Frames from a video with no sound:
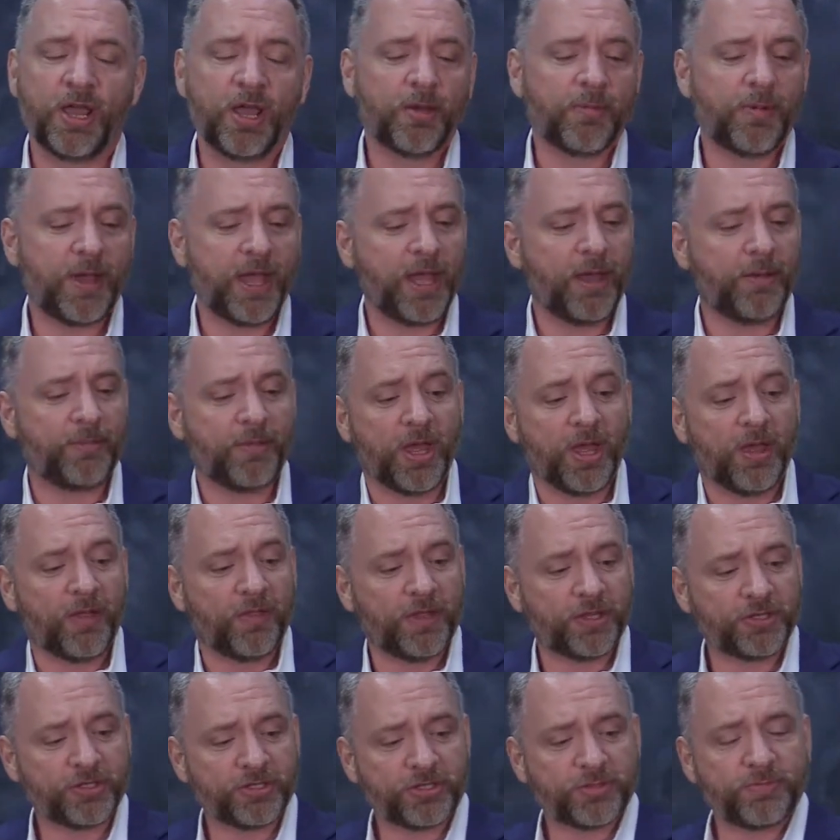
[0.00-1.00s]
Ma'am,
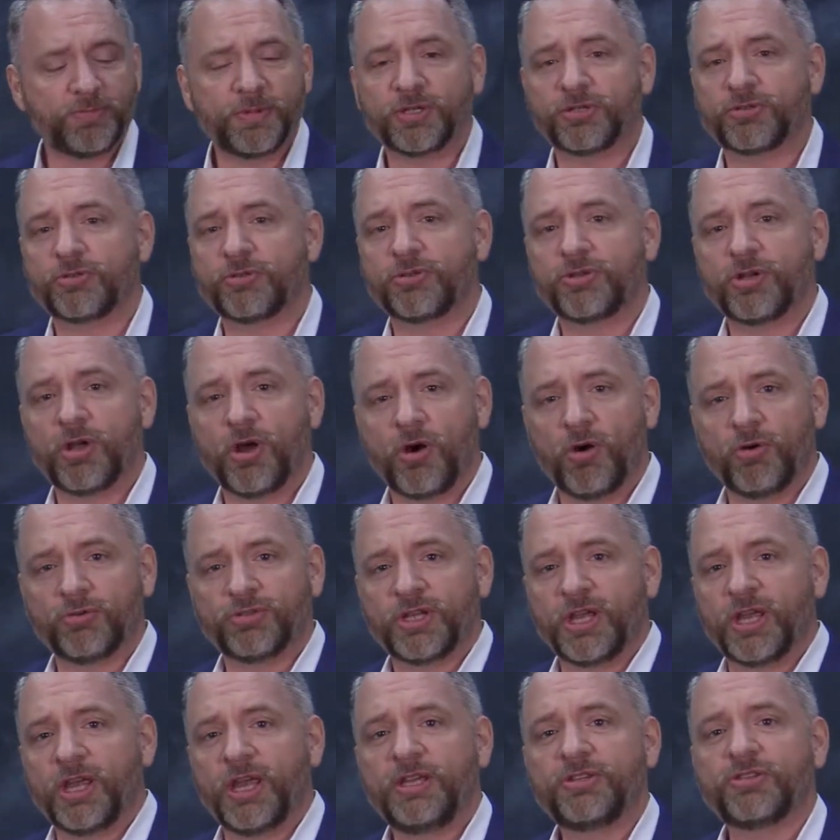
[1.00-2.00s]
this is Mr. Jones.
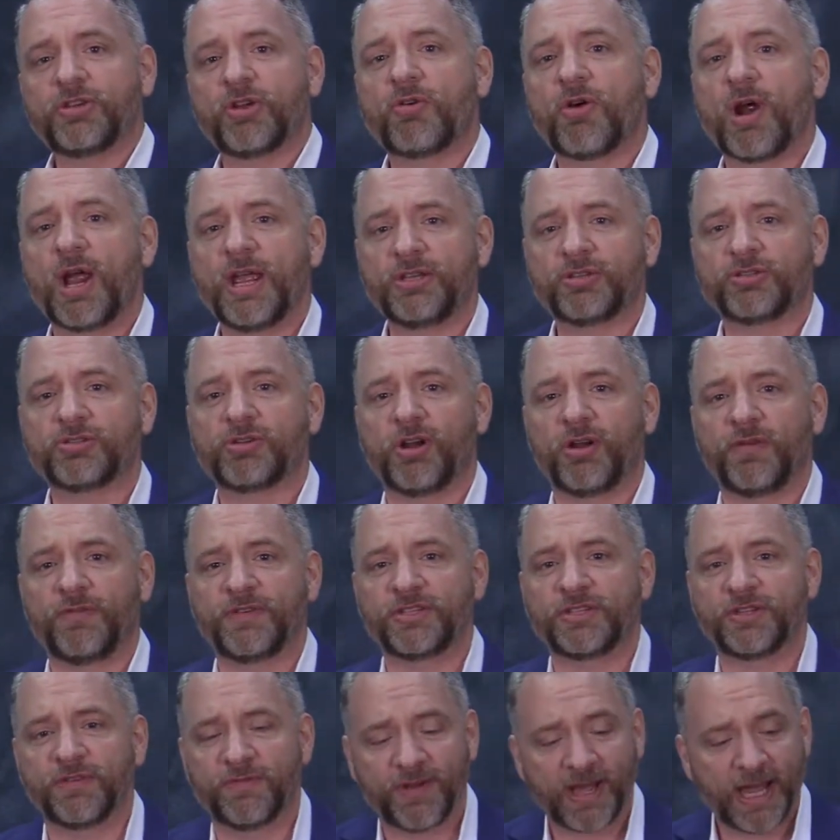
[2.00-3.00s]
He's a great
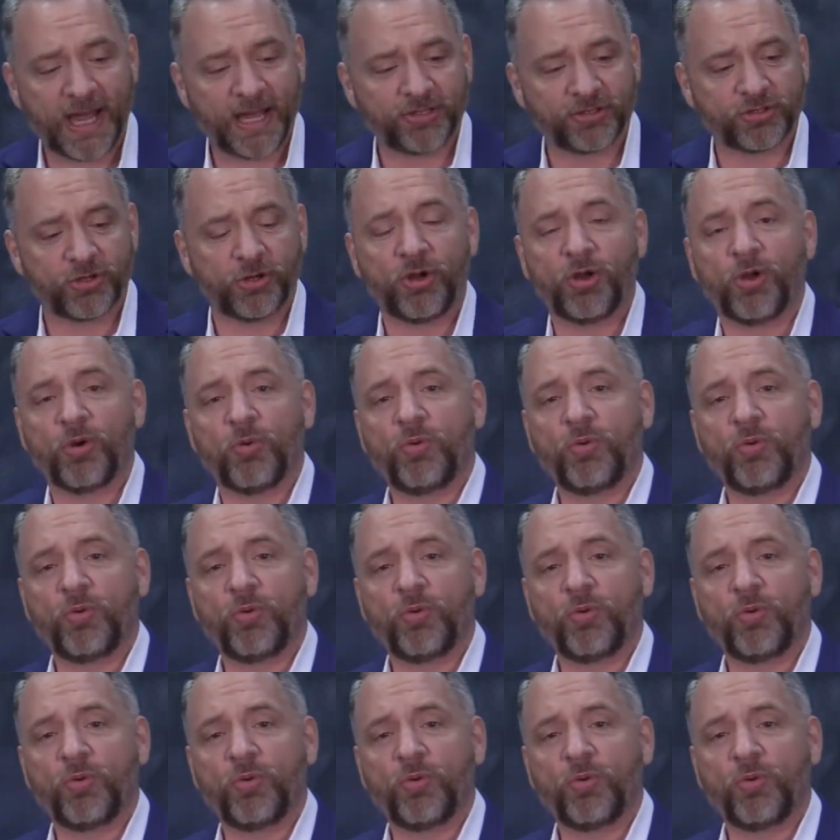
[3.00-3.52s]
service advisor.